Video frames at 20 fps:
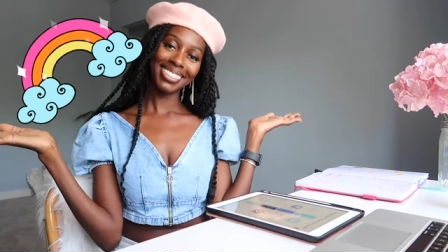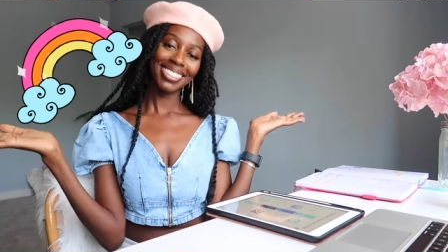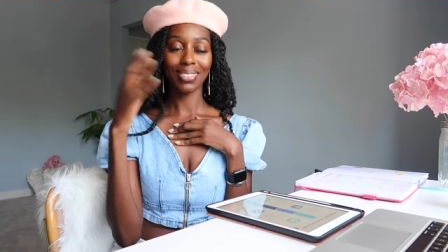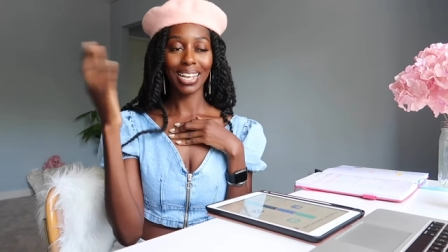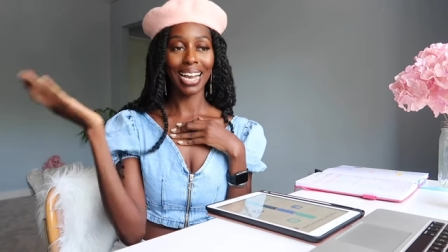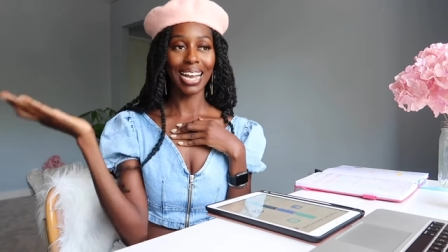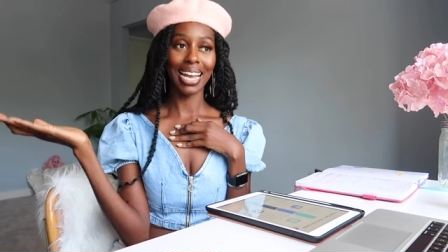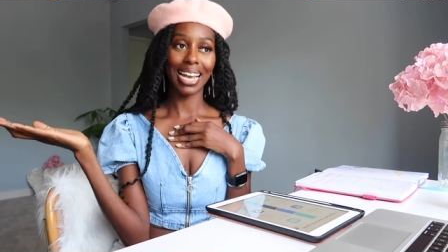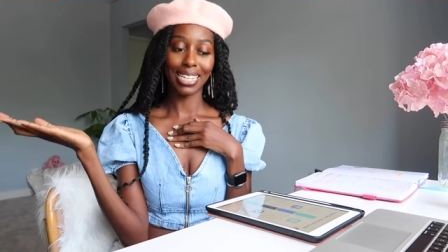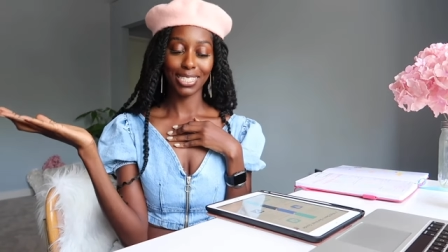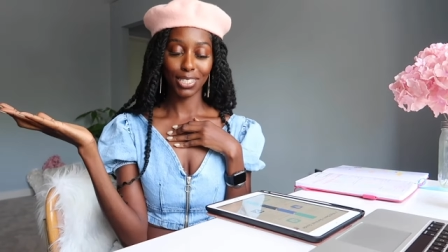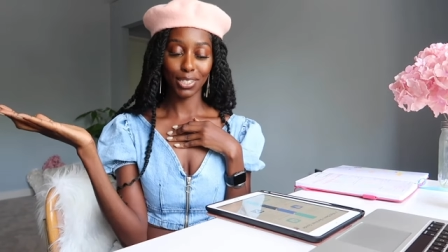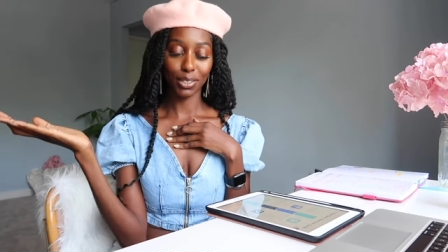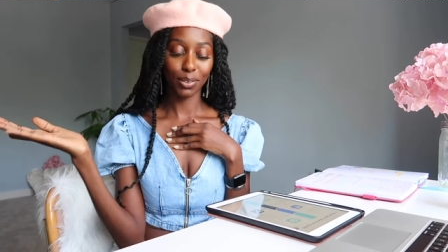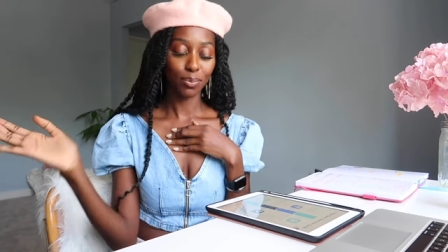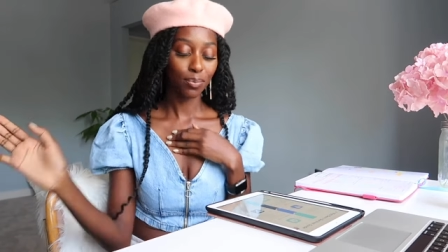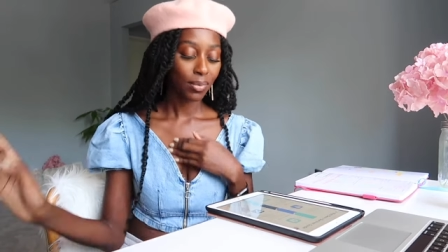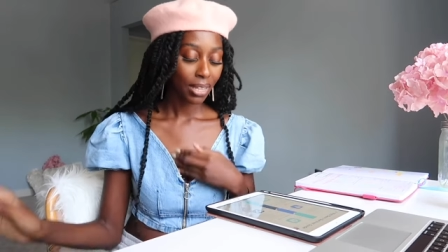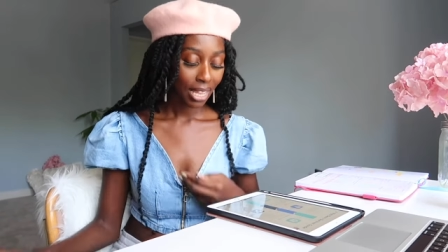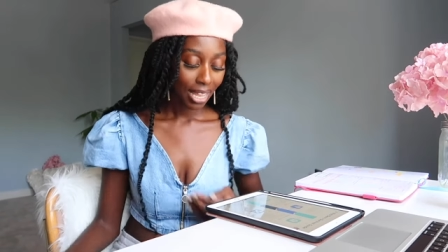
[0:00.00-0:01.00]
I had to.
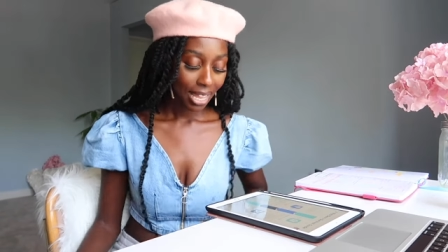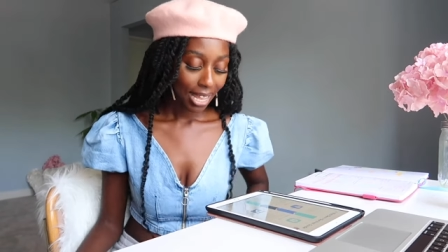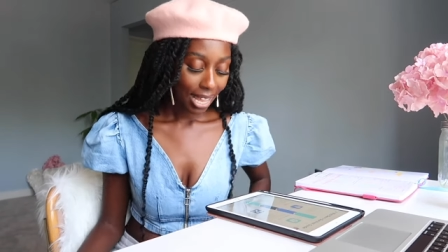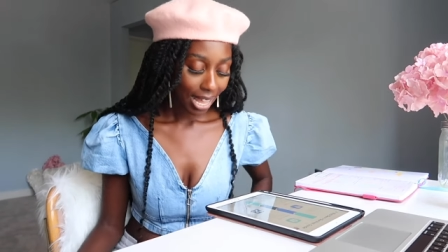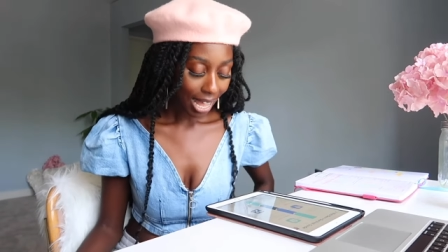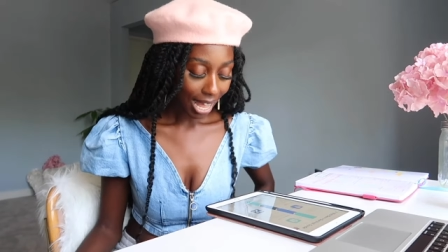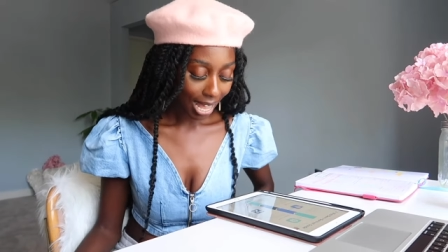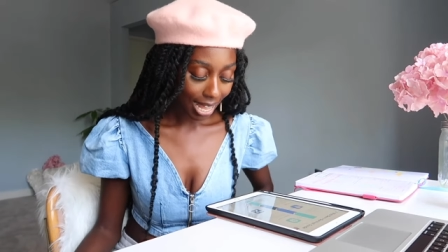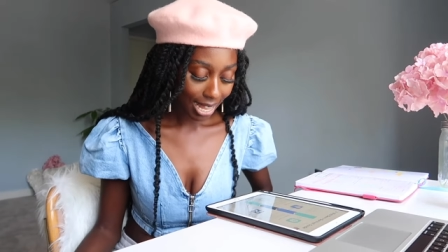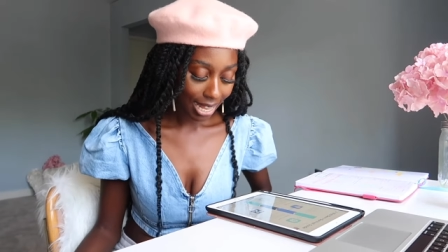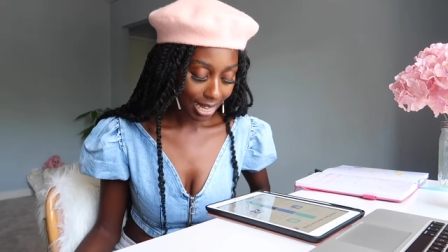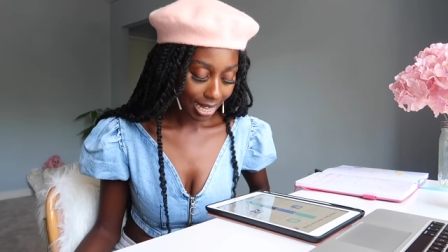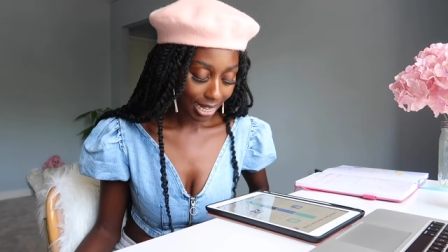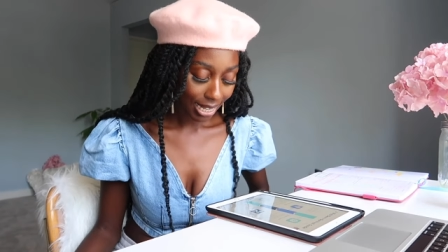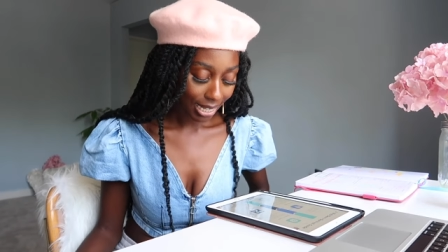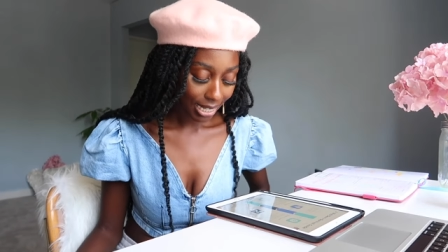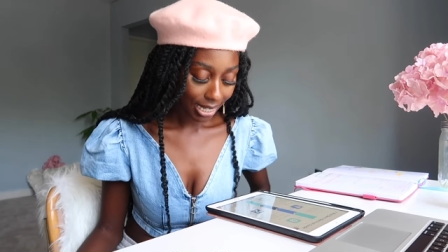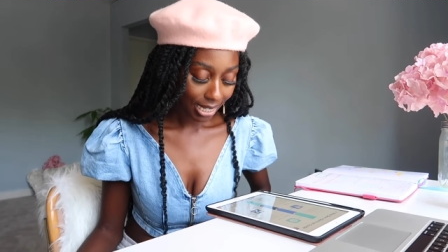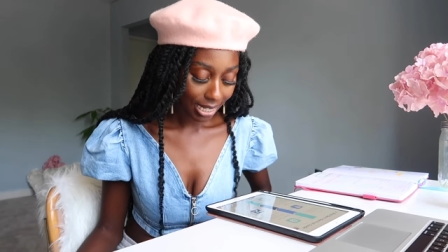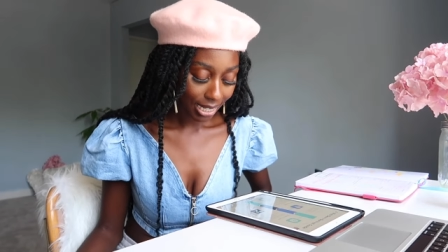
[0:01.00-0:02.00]

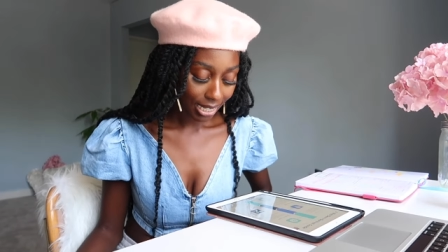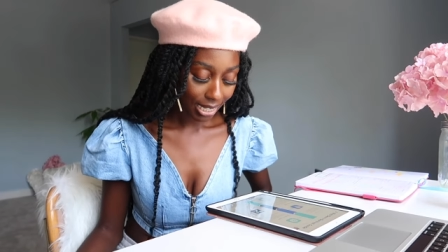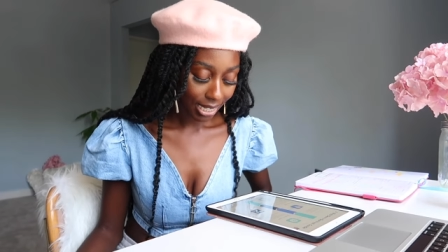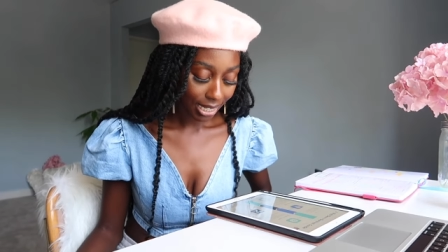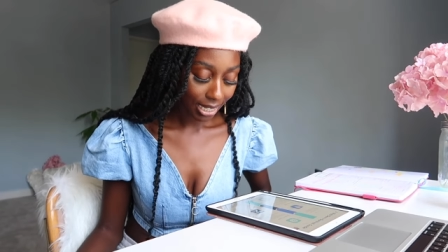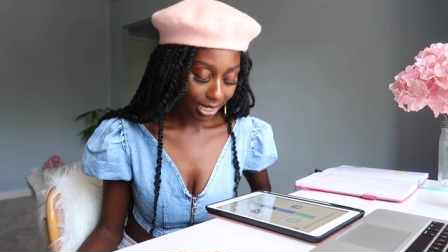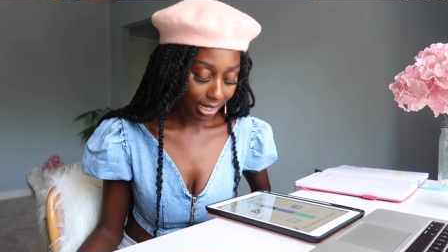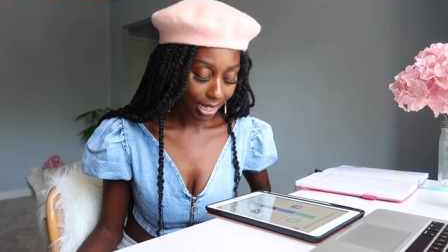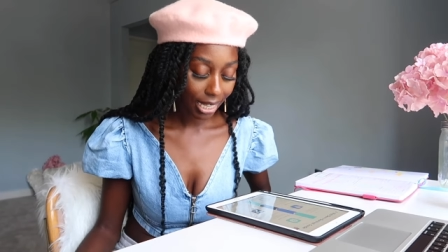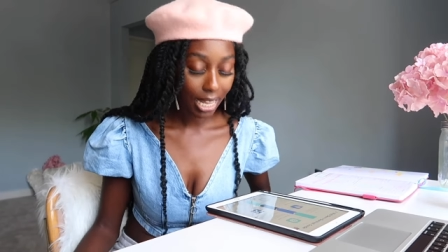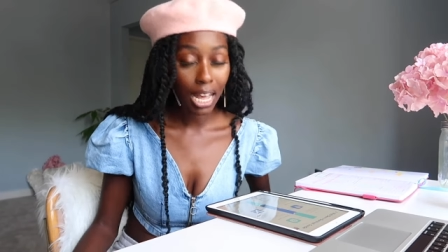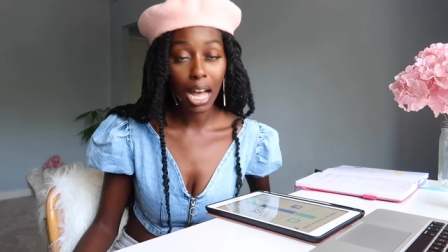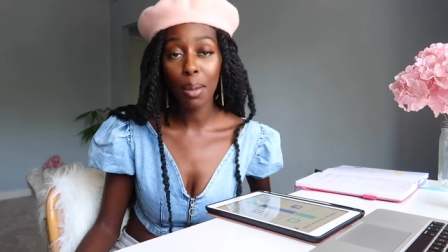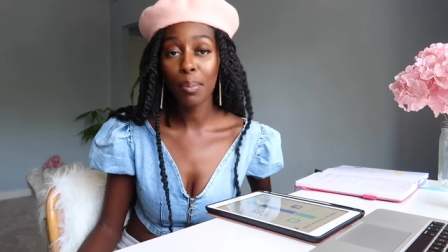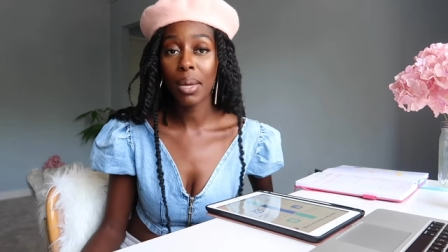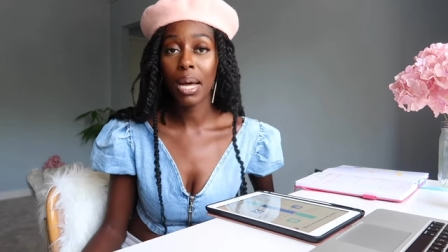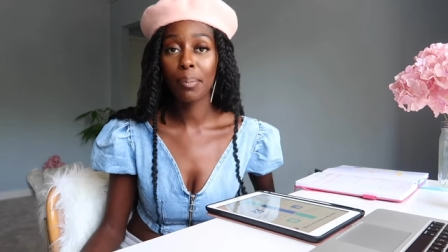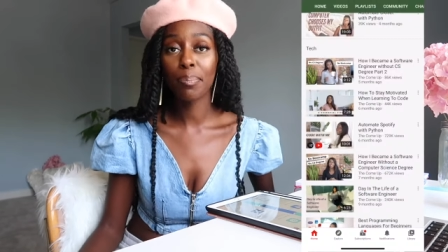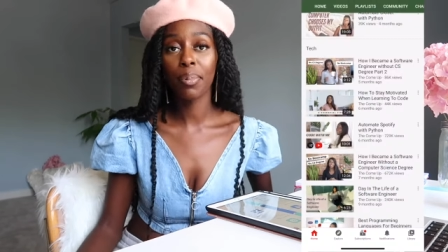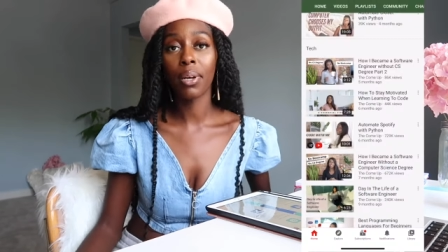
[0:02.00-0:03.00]
Uh, the Come
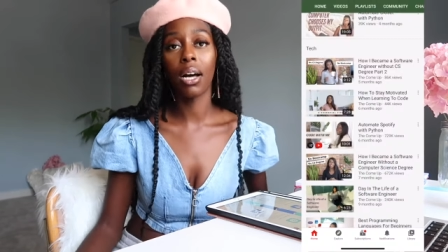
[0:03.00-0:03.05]
Up,